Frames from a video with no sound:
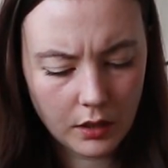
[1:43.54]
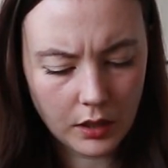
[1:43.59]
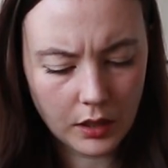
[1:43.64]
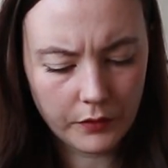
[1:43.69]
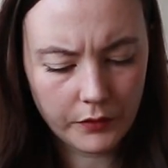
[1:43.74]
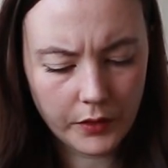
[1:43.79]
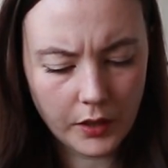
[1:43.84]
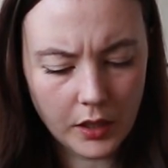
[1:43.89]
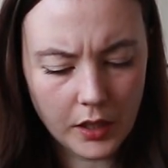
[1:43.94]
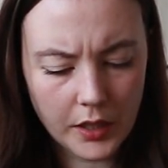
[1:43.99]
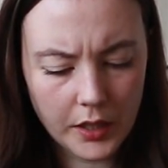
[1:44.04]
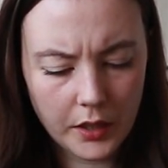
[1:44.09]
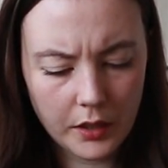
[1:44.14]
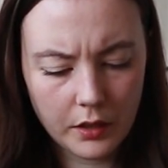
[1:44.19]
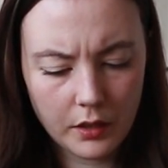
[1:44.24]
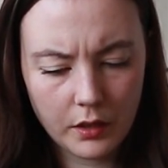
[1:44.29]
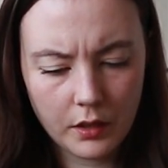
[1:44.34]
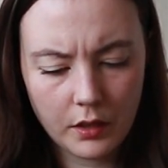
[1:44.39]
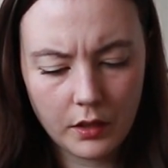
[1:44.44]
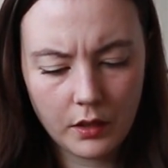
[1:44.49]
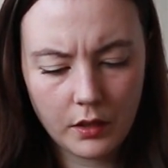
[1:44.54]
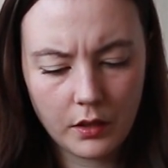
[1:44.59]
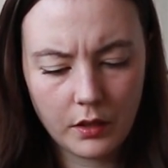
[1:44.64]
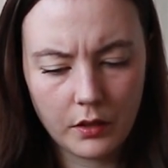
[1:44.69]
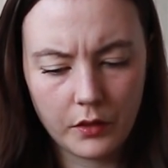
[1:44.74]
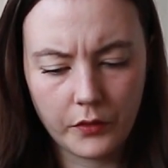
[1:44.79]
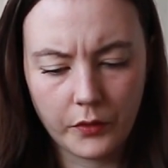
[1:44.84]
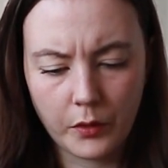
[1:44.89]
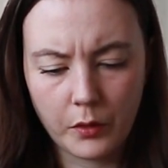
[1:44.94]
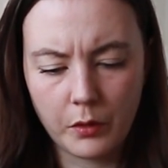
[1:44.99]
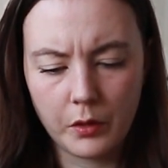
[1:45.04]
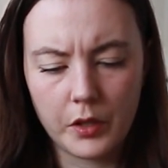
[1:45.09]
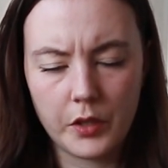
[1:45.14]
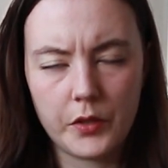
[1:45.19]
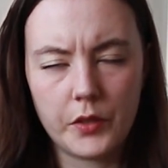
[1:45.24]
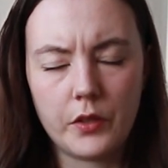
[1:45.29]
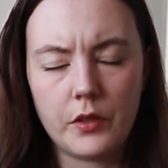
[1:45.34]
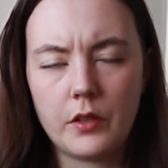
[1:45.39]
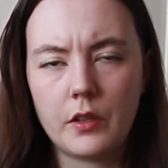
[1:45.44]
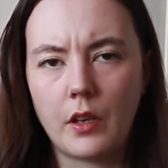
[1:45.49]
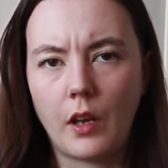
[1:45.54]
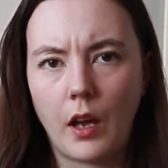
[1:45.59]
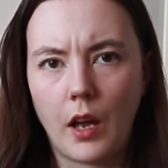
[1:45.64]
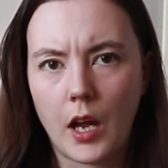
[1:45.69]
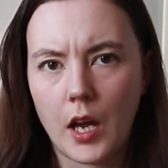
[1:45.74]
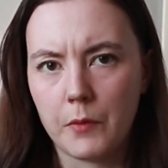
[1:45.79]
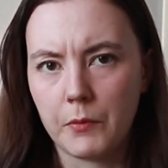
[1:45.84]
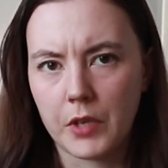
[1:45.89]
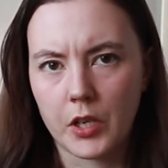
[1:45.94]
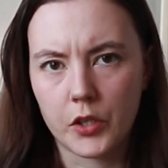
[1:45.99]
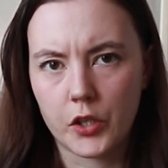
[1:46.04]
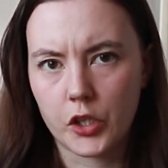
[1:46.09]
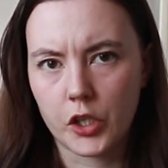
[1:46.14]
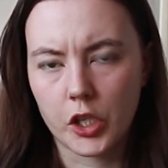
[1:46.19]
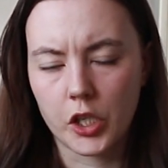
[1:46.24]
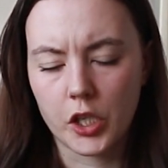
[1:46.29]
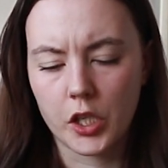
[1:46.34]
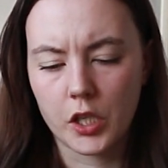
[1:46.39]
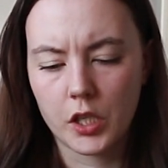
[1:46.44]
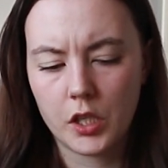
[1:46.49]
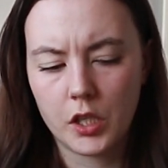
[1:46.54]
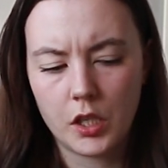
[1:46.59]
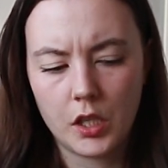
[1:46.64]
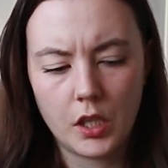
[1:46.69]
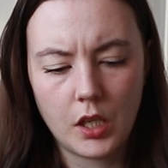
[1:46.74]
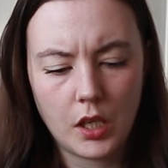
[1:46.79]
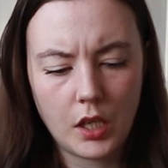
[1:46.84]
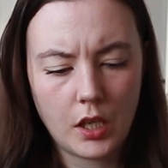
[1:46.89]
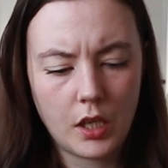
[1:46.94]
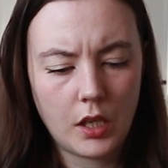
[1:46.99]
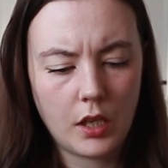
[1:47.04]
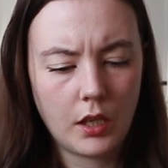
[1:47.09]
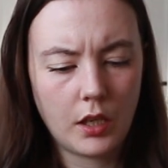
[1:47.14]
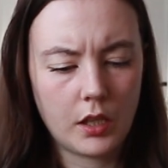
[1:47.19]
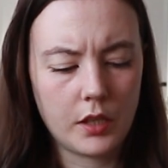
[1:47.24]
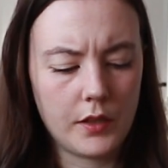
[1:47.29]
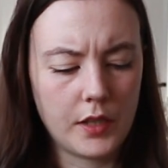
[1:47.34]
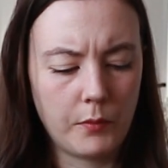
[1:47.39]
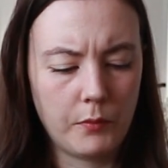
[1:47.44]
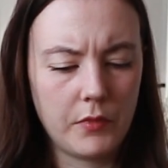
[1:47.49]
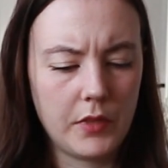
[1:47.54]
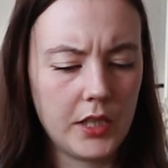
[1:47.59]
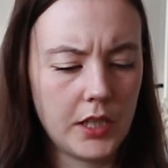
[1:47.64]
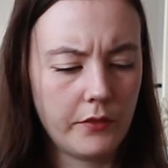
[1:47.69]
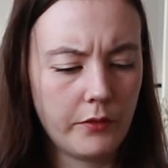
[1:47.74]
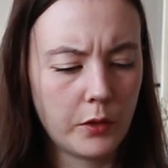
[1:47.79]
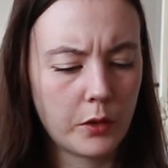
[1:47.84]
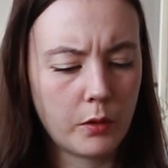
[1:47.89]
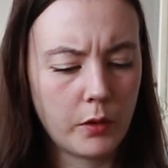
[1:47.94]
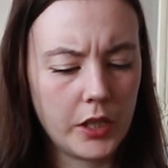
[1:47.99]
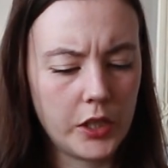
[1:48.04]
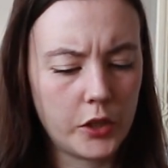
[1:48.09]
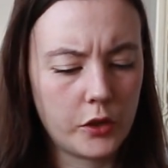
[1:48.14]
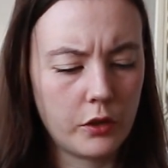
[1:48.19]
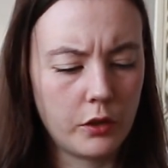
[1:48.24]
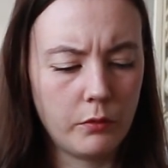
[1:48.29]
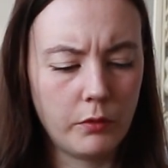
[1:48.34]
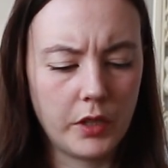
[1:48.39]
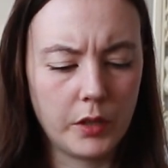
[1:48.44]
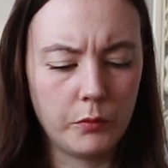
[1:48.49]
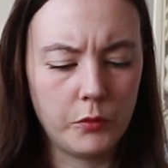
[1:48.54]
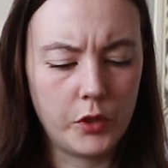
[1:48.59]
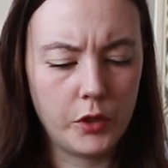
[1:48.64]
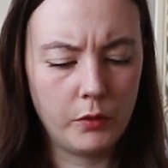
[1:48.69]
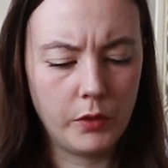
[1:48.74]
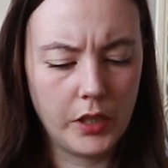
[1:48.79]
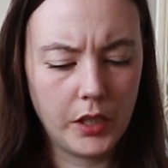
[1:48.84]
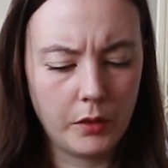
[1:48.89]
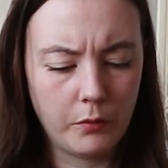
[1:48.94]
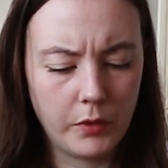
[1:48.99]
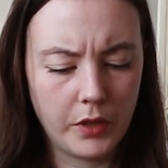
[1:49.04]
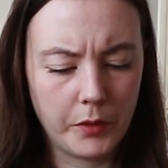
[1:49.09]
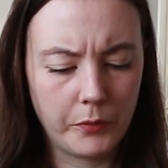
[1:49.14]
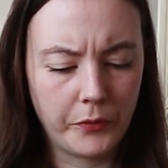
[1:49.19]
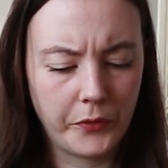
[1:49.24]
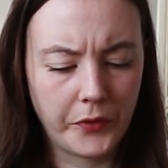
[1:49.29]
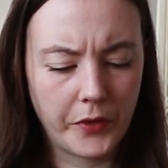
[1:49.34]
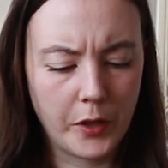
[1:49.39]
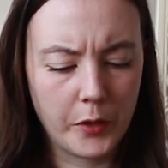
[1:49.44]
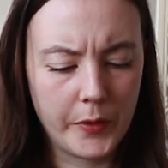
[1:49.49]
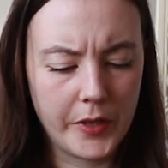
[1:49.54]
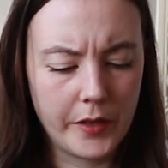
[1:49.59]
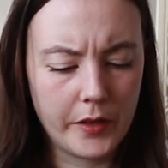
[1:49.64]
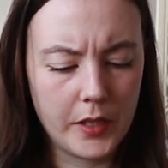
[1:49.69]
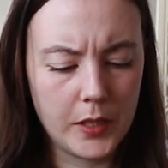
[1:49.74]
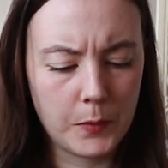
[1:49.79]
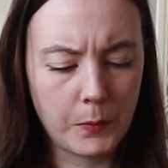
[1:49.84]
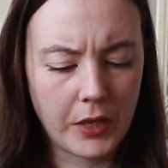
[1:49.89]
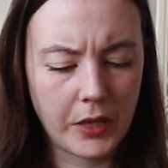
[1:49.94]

I've got it. Of course, I'm not sure, because I'm never quite sure what I'm doing when I'm following these